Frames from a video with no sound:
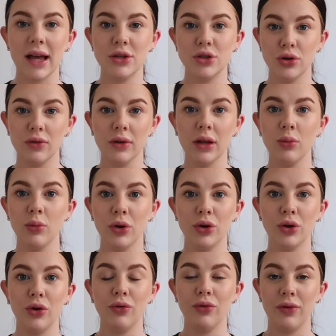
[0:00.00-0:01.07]
I do really want
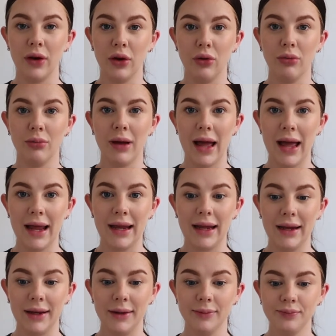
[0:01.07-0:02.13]
to film
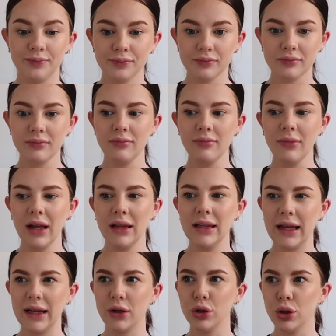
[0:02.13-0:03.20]
a
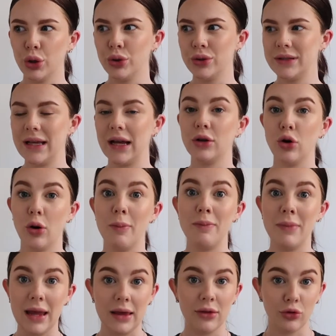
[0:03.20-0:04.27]
like clothes that got
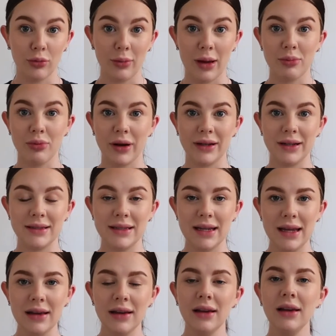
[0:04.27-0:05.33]
me through my
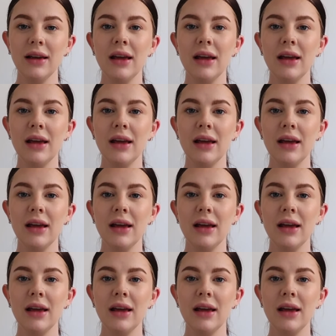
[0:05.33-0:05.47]
pregnancy,